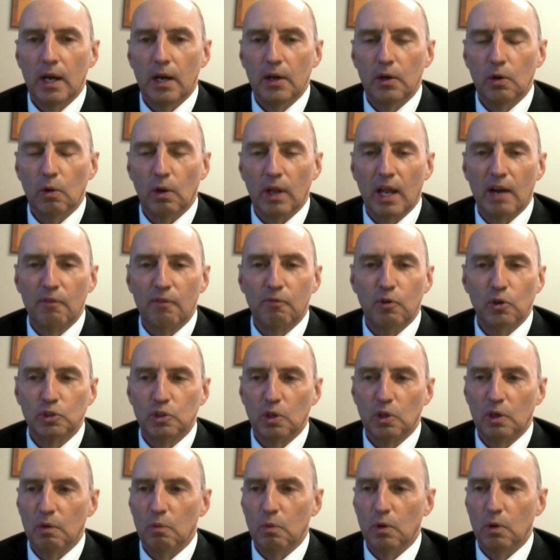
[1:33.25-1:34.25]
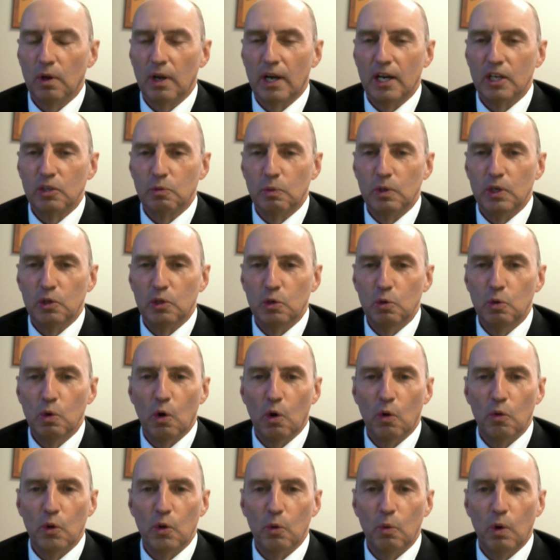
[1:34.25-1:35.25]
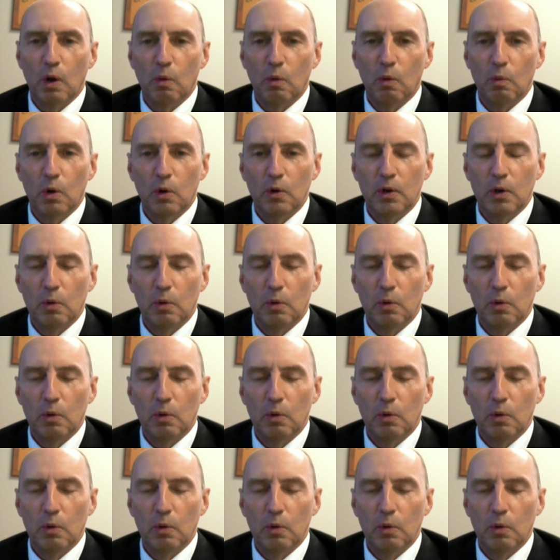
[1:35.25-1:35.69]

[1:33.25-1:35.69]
You know, a lot of folks don't even realize we do own the railroad